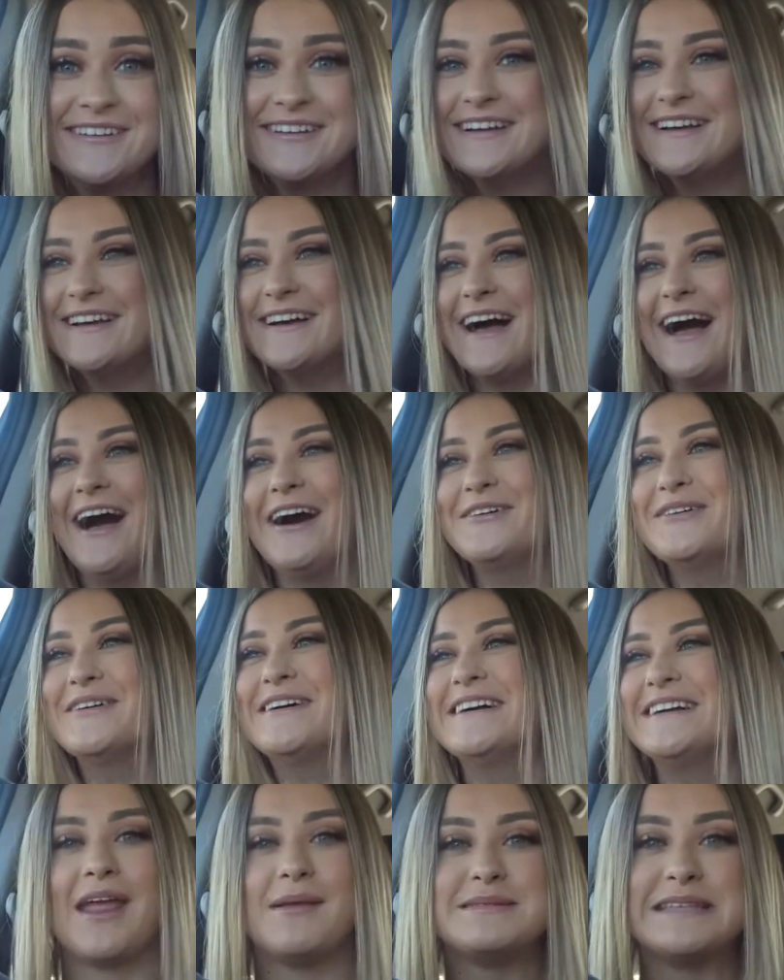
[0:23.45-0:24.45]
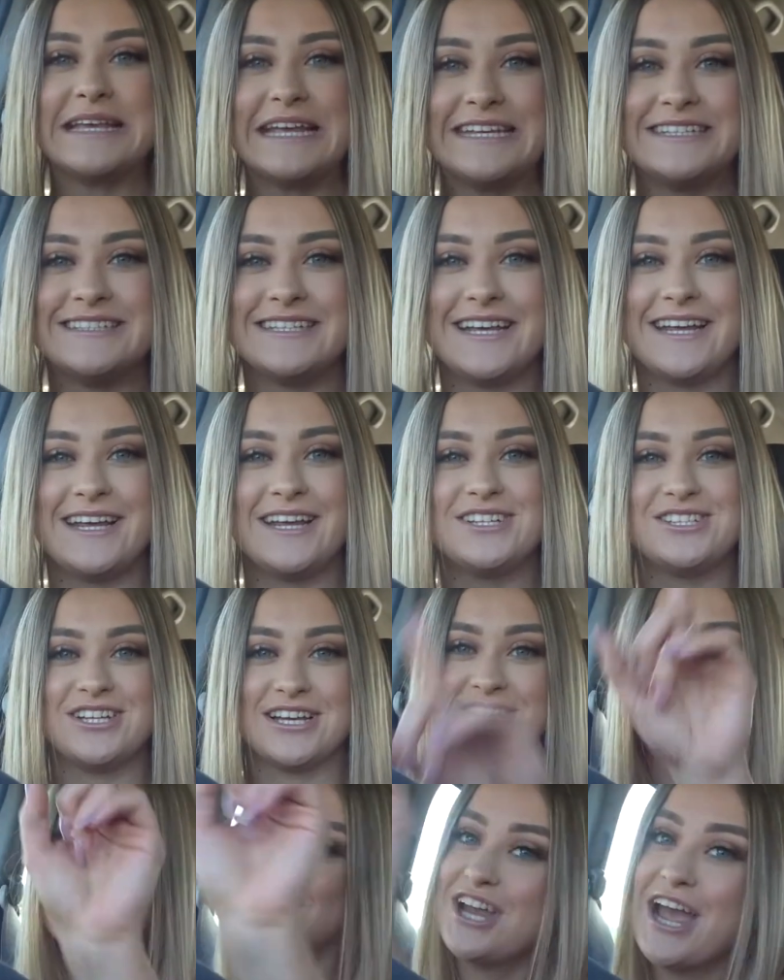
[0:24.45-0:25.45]
Her name's Indy. She
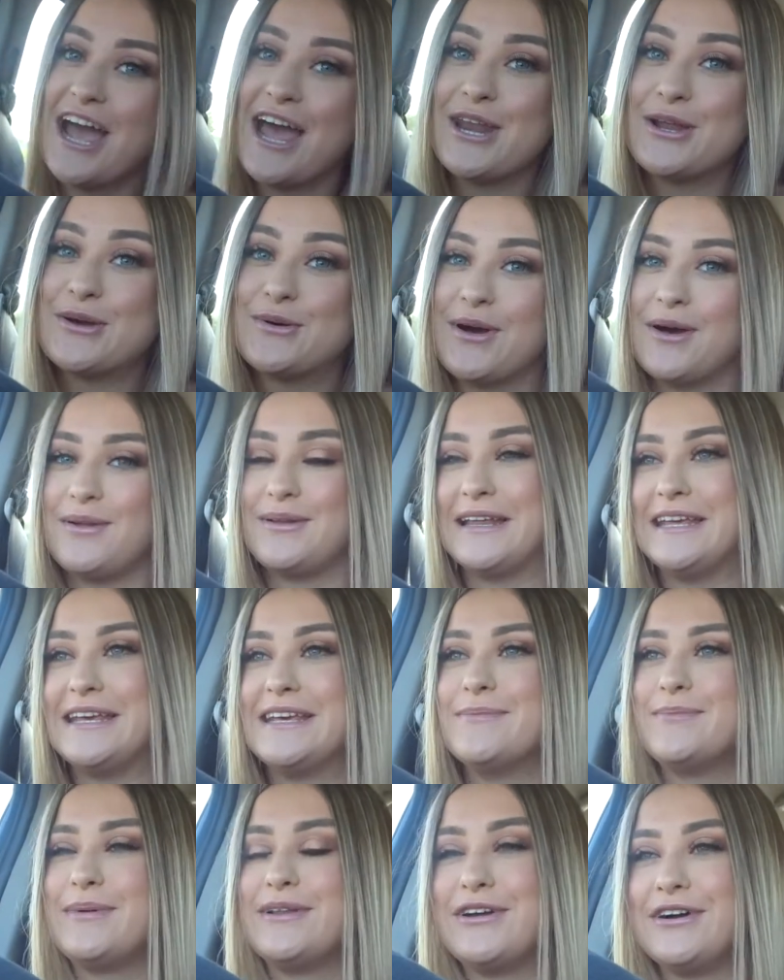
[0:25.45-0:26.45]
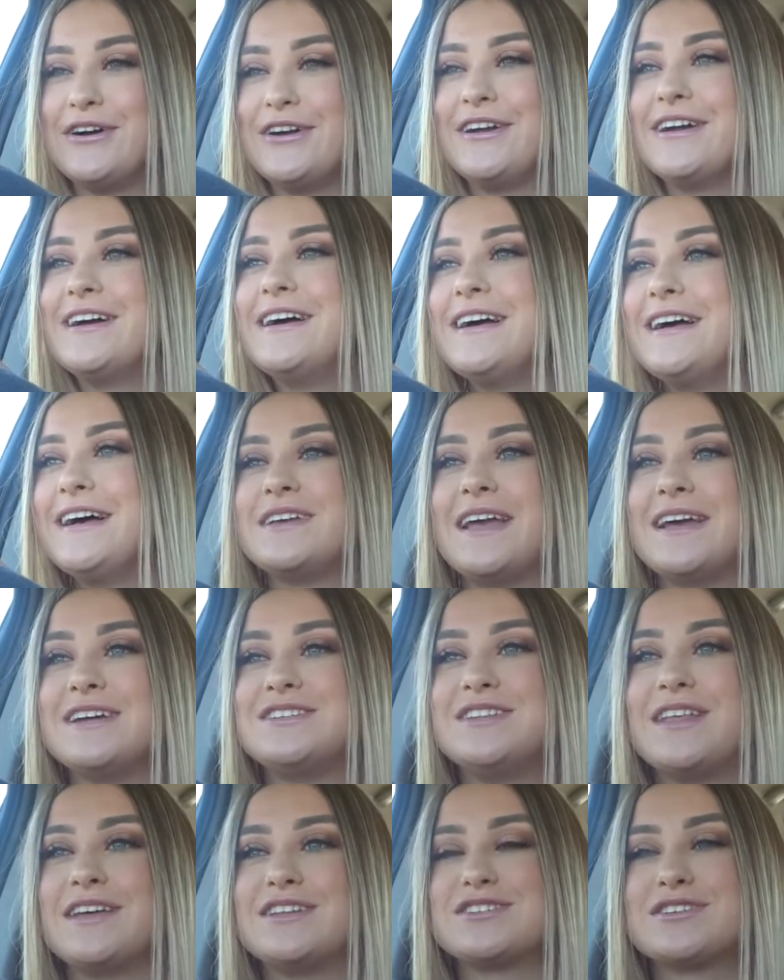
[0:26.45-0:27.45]
has a channel. I'll link it below. So yeah,
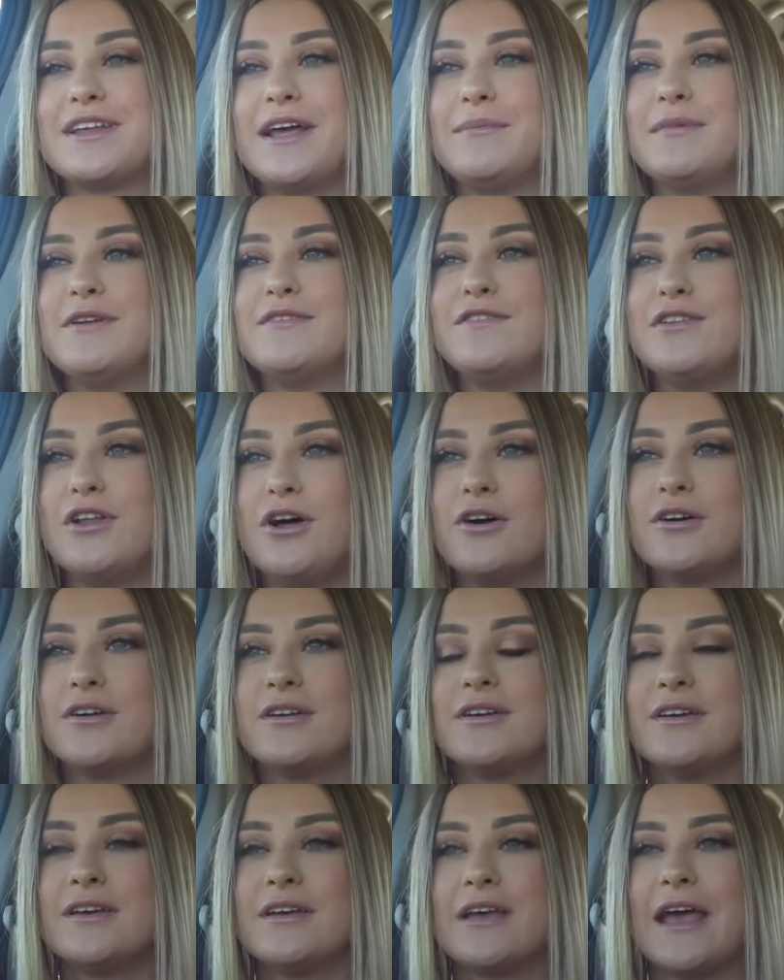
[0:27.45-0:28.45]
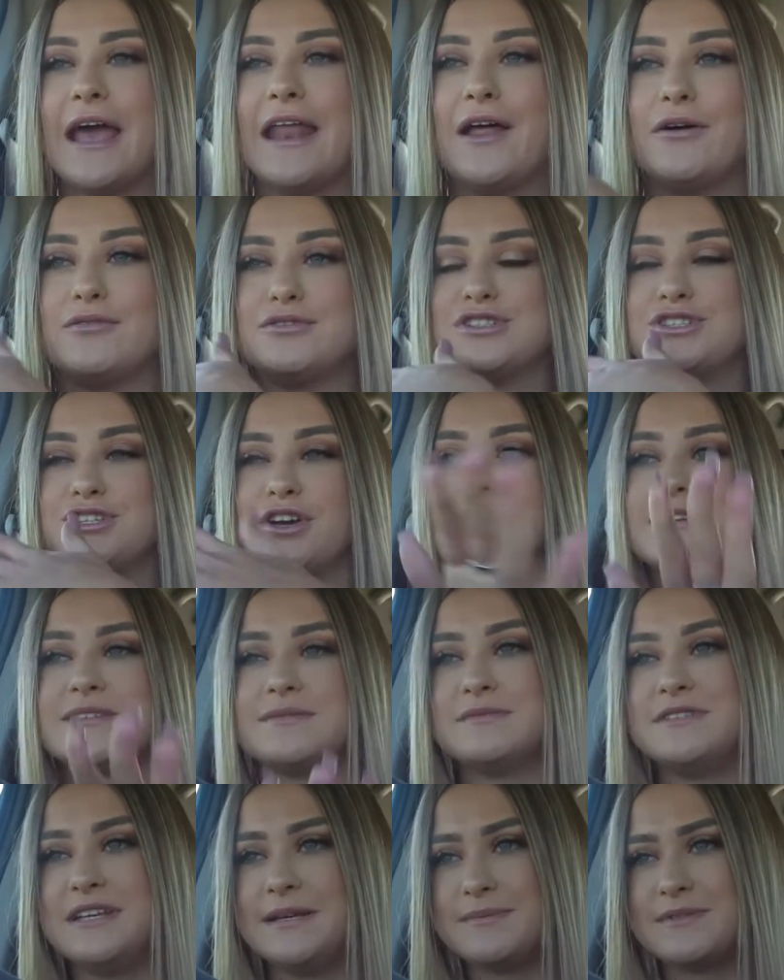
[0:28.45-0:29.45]
so they're just going to help me vlog and I'll just show you
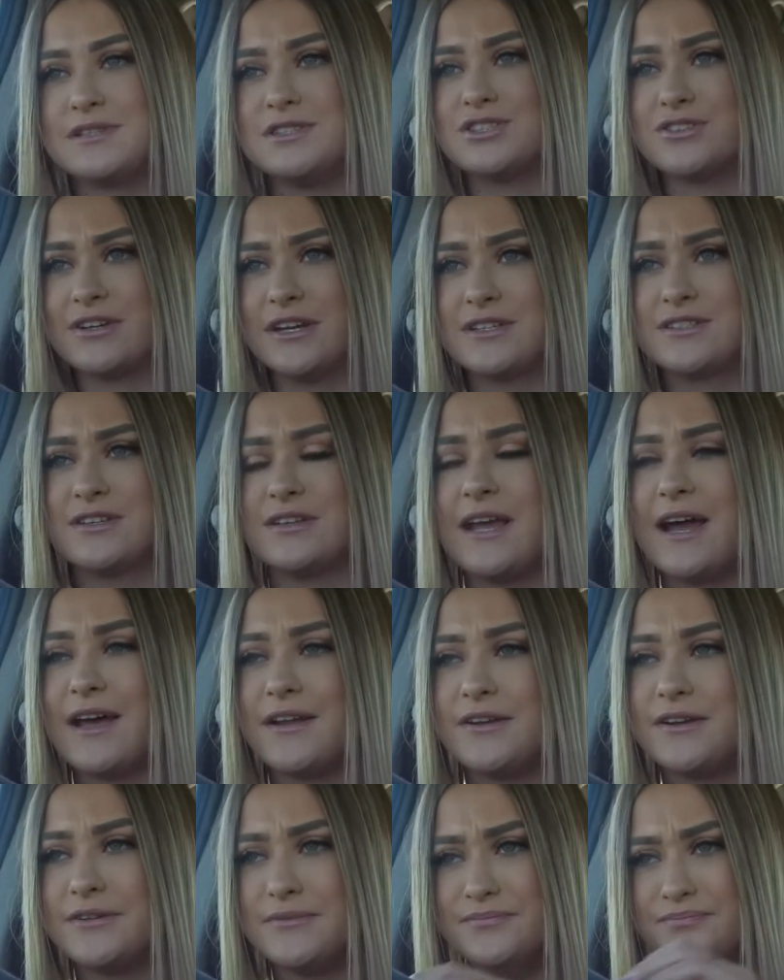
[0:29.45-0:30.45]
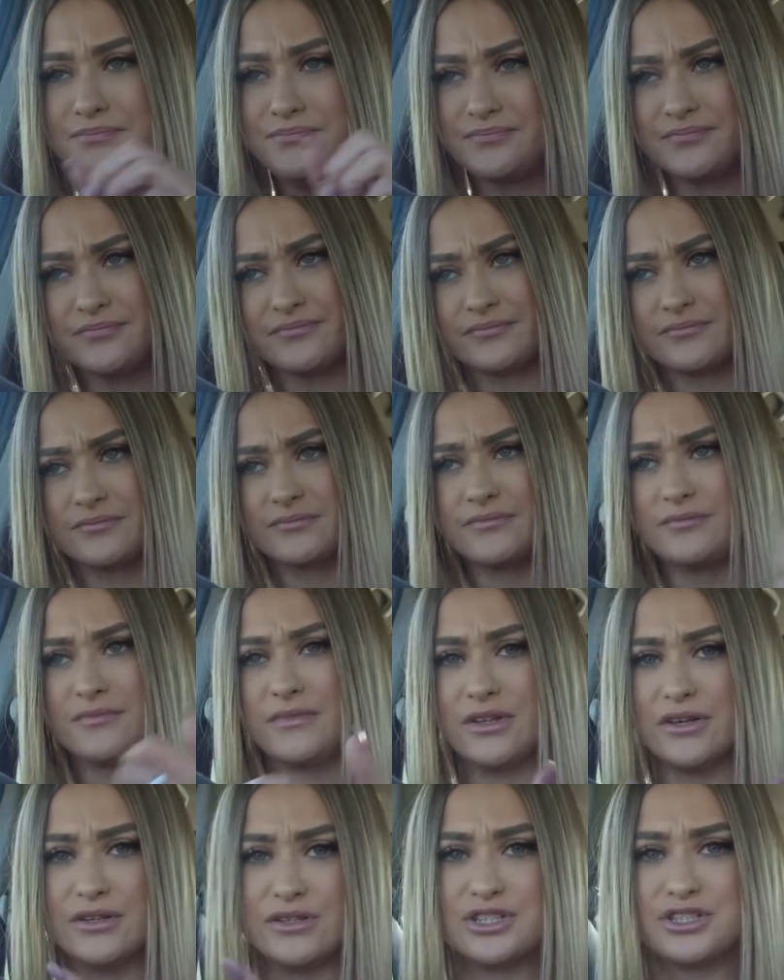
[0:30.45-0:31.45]
some tips and tricks on how to
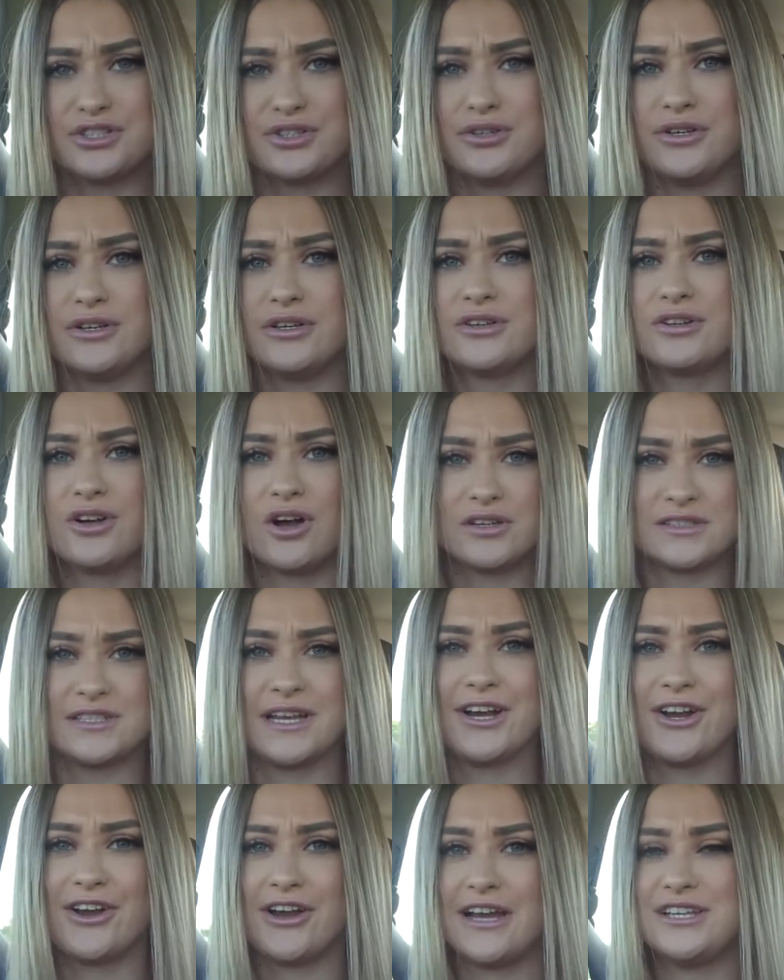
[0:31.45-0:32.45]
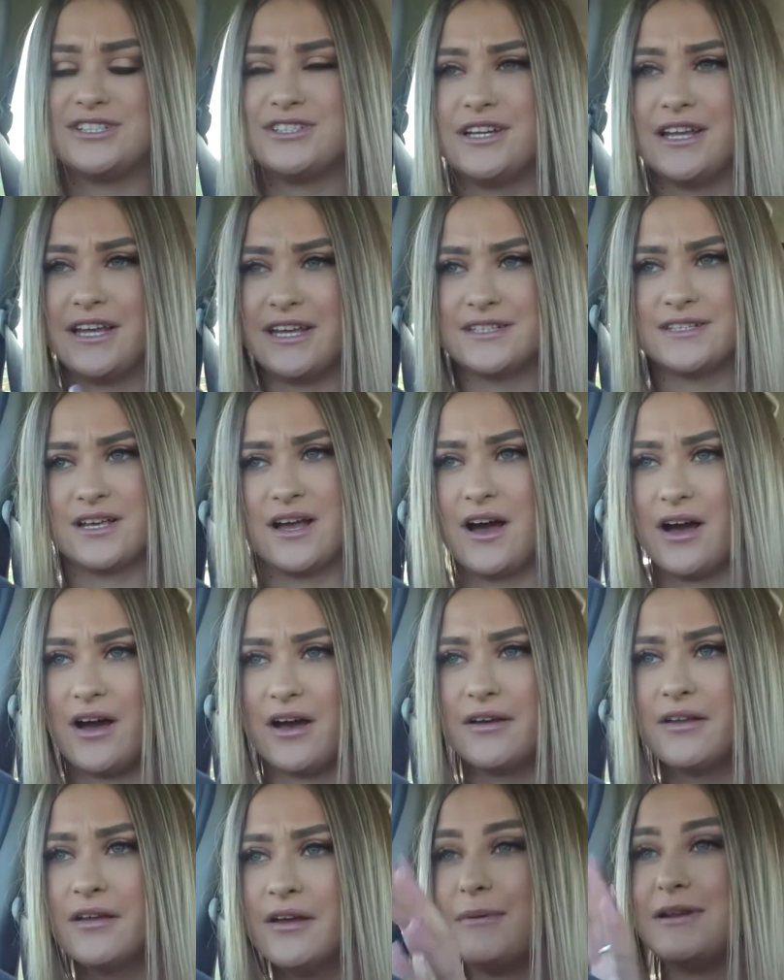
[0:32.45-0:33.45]
do content creation. It is
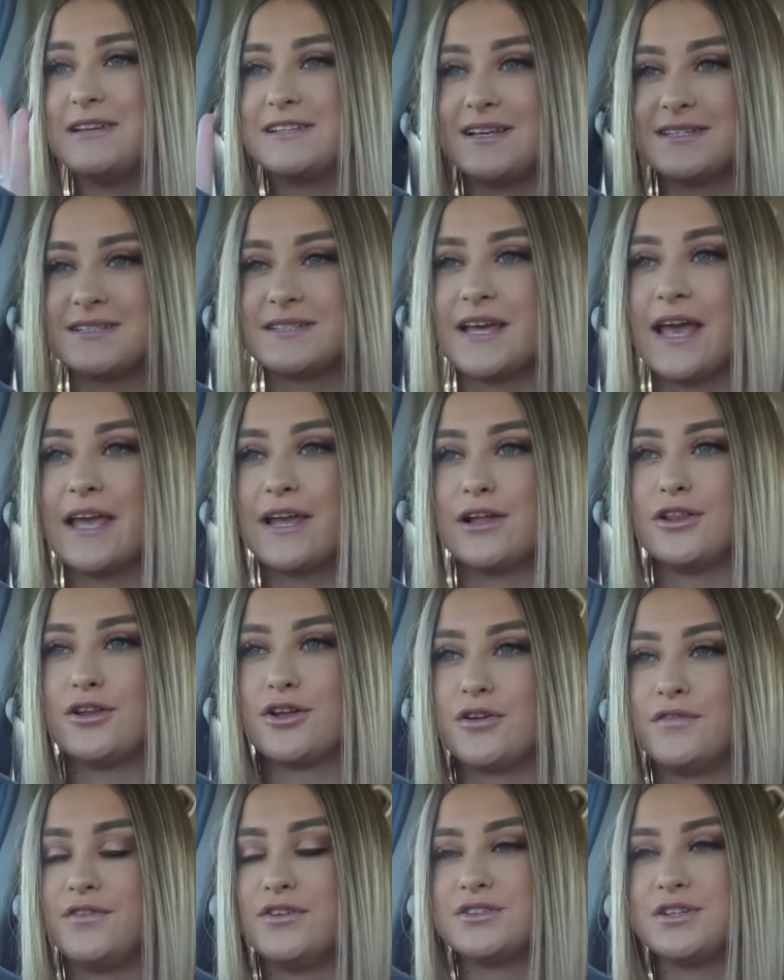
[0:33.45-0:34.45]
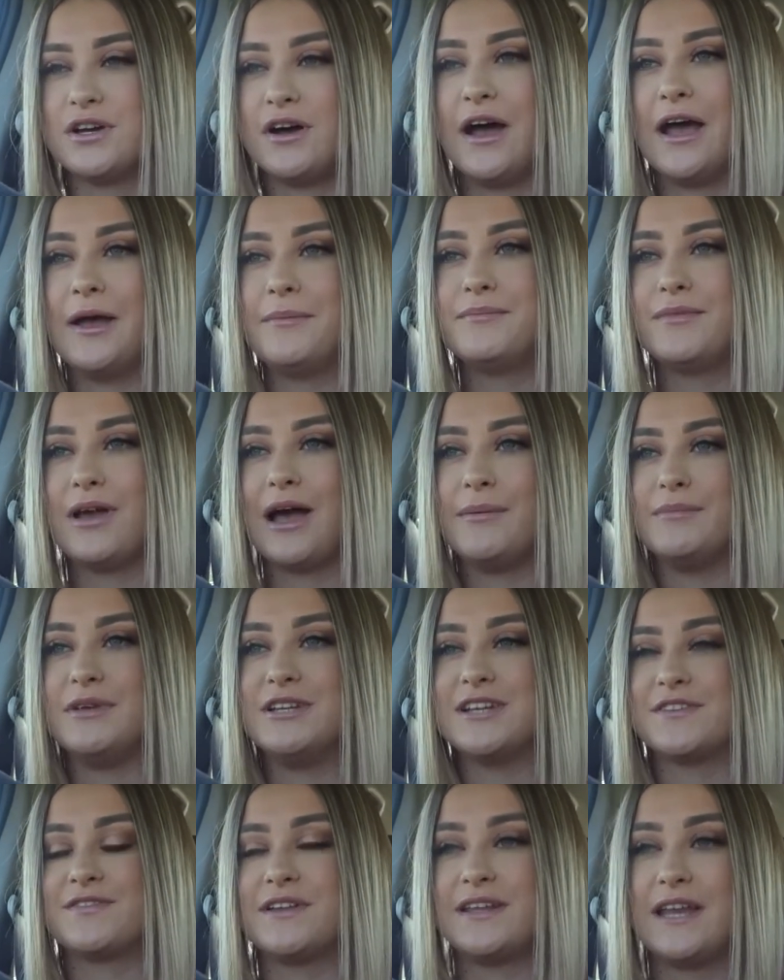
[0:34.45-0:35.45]
hard. It does take a lot of your time. You
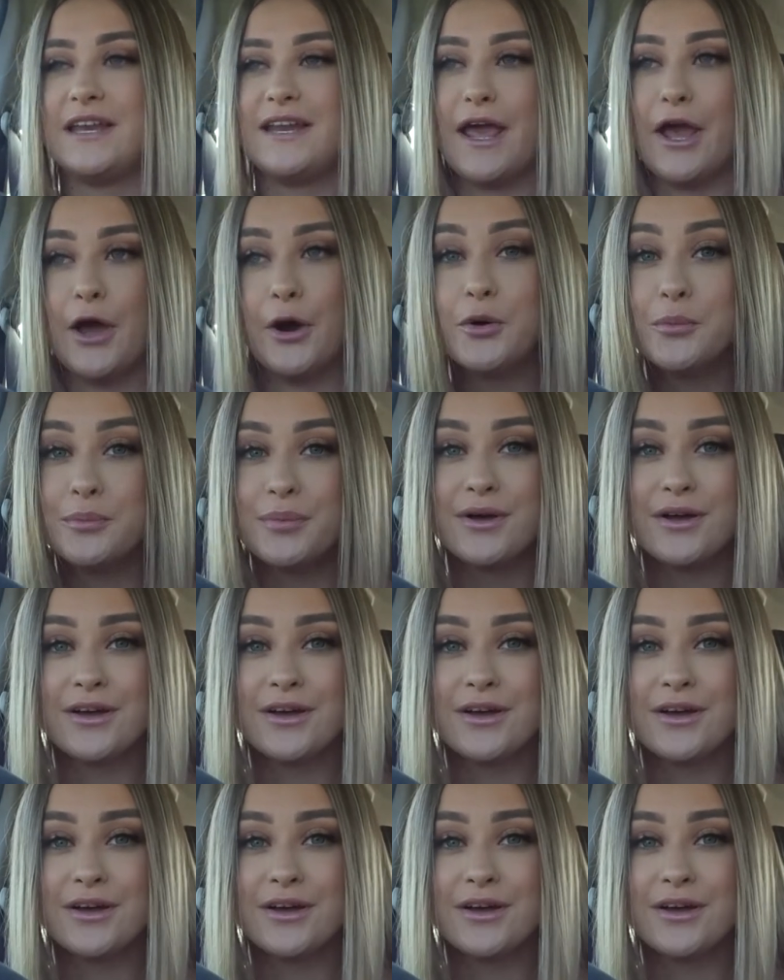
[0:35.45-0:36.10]
definitely need help.